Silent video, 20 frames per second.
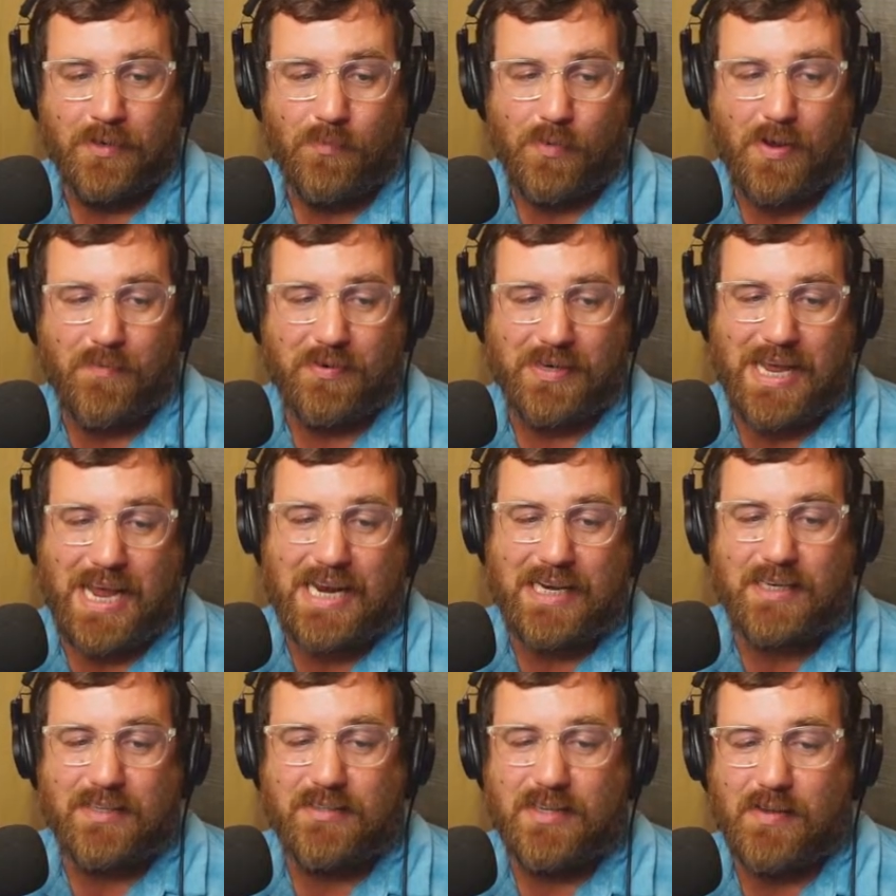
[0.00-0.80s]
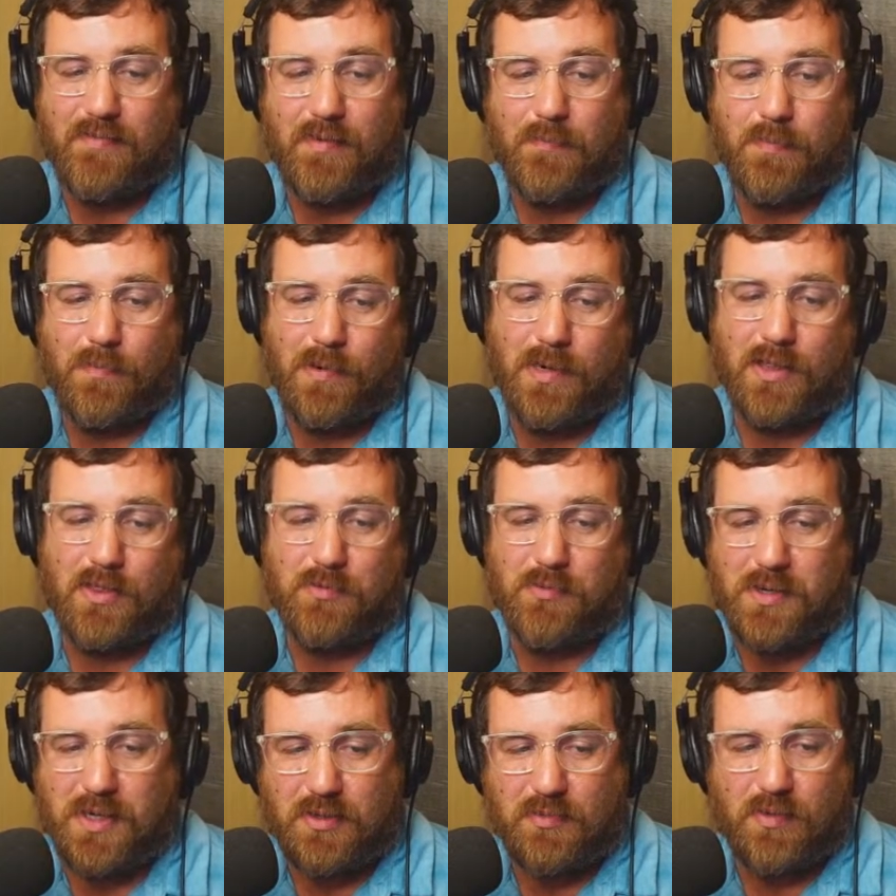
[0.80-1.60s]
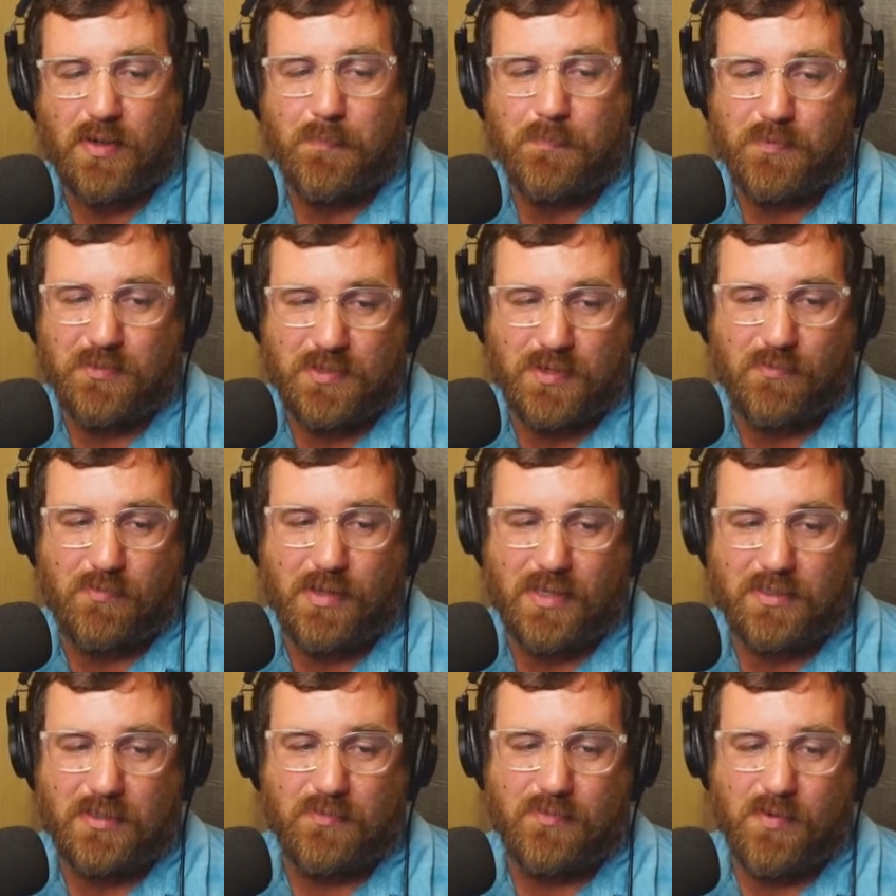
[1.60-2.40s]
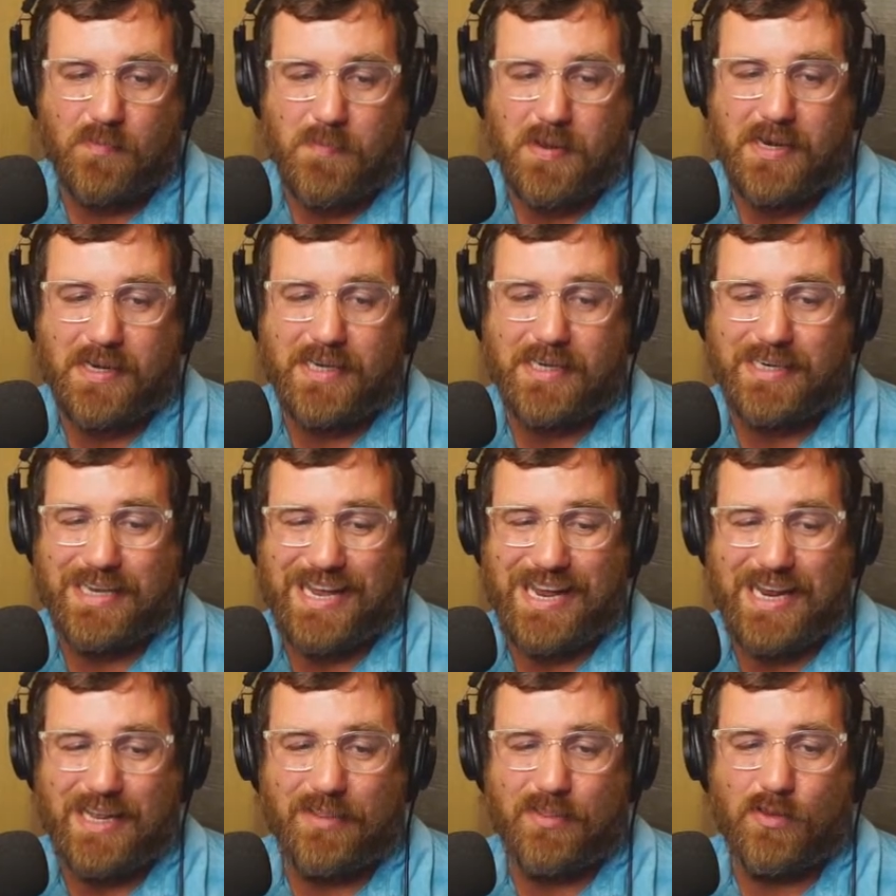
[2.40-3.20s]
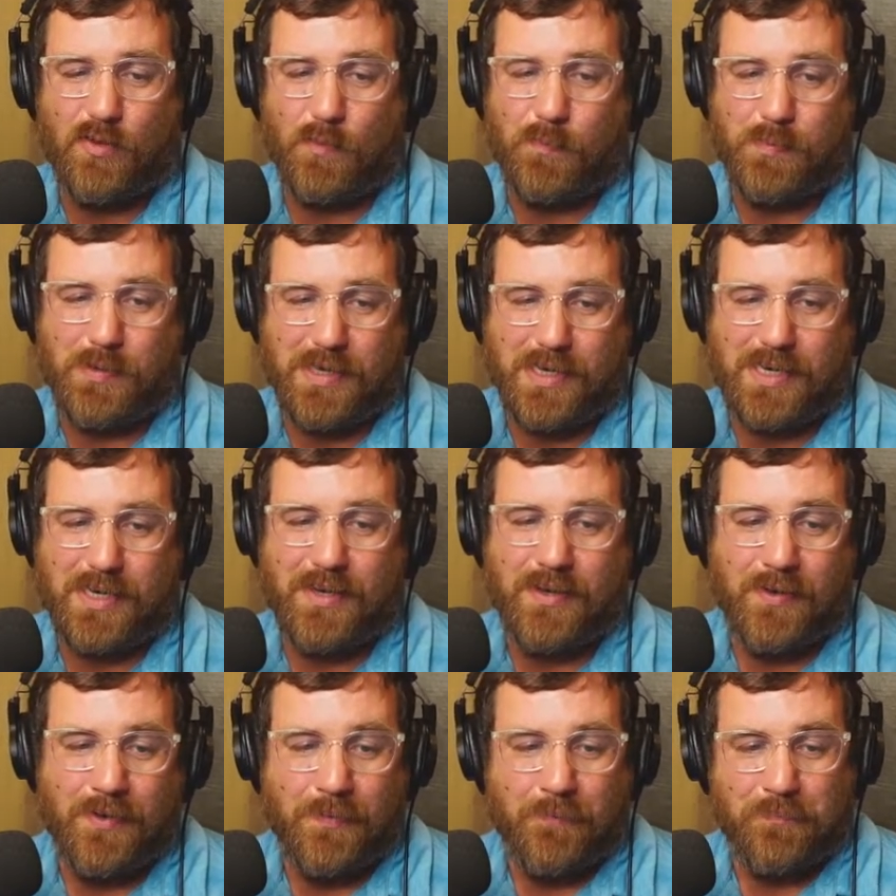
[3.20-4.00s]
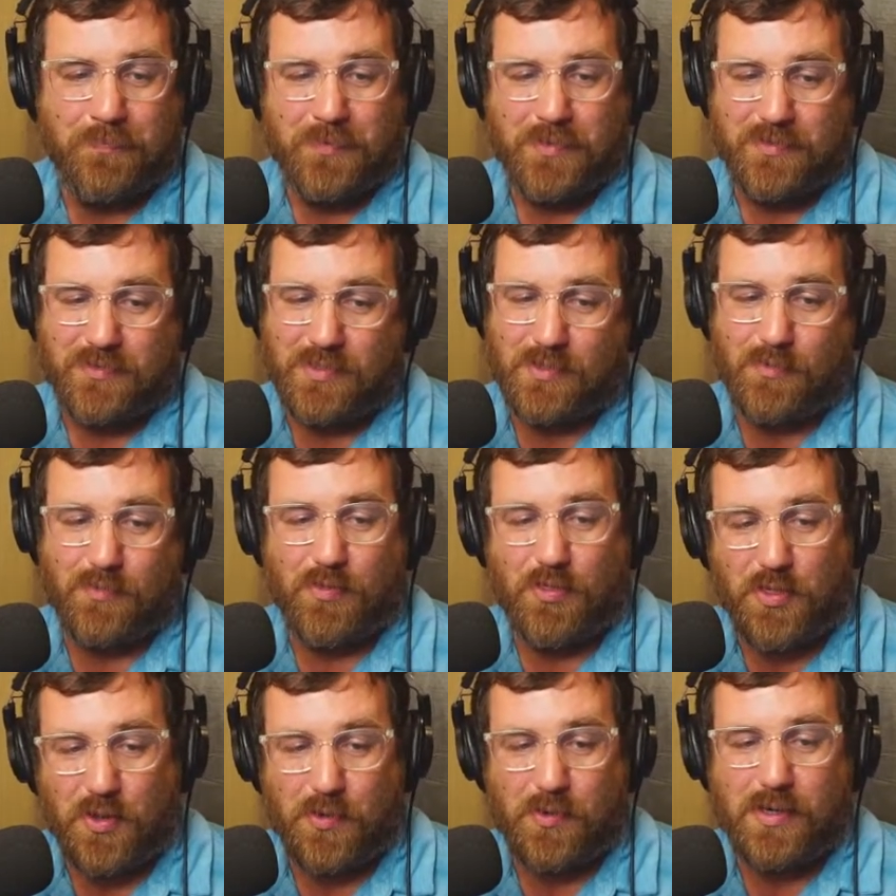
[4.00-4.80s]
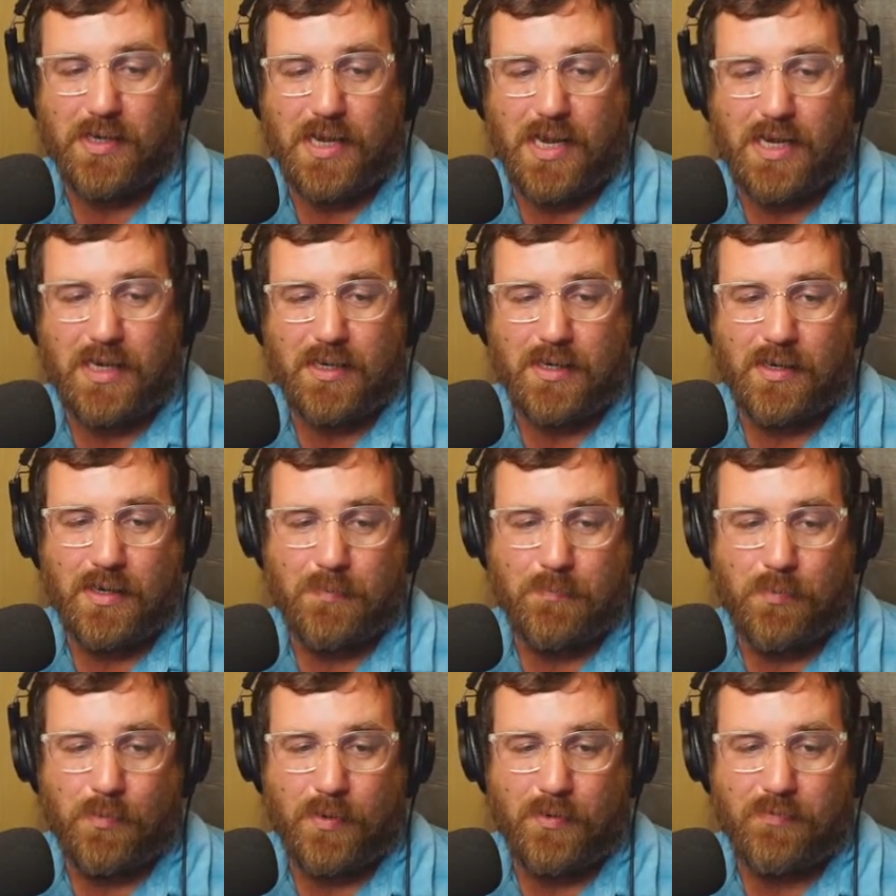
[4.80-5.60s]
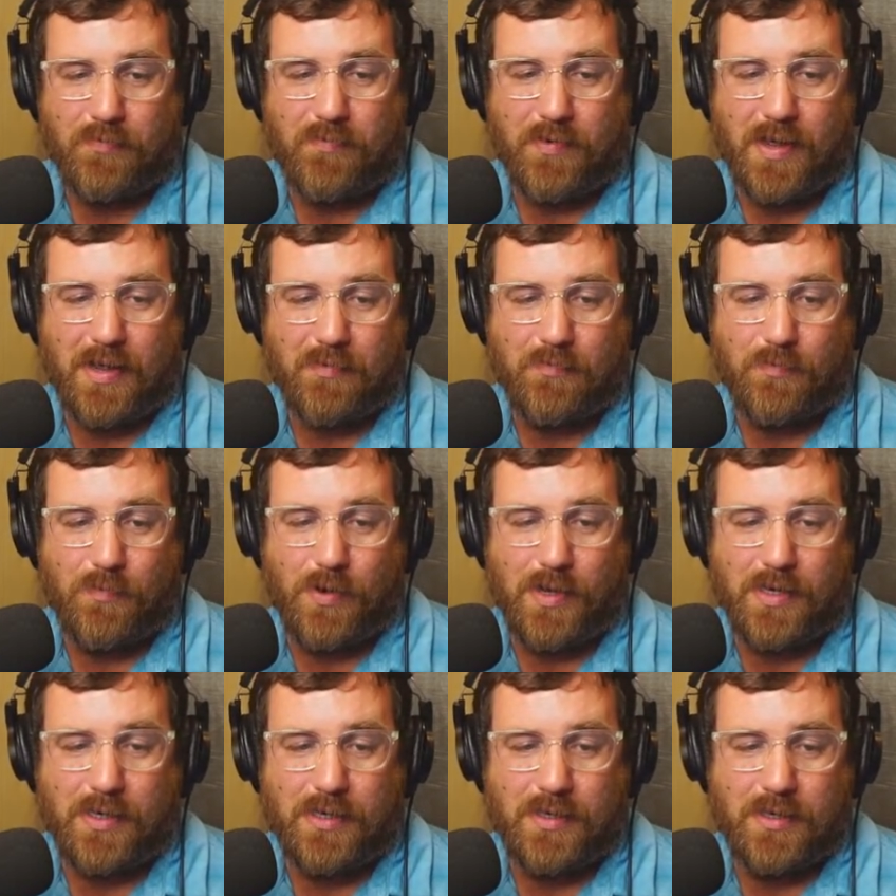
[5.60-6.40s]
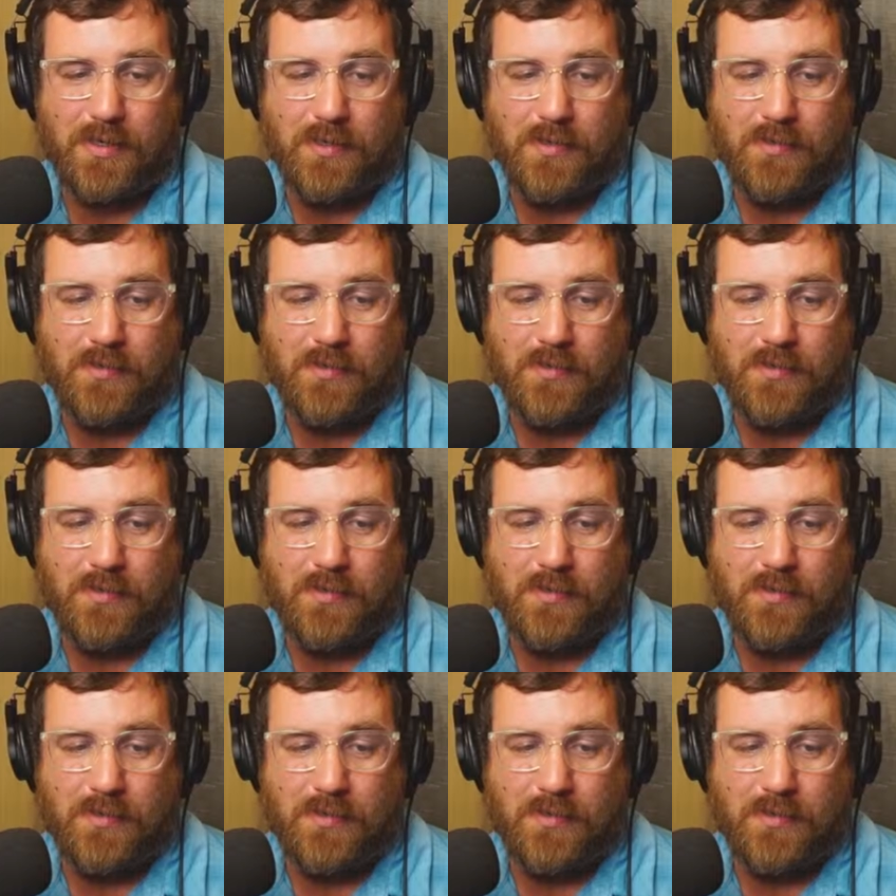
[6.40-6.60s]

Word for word: We have an 87.33% relative humidity. The enthalpy still 38.51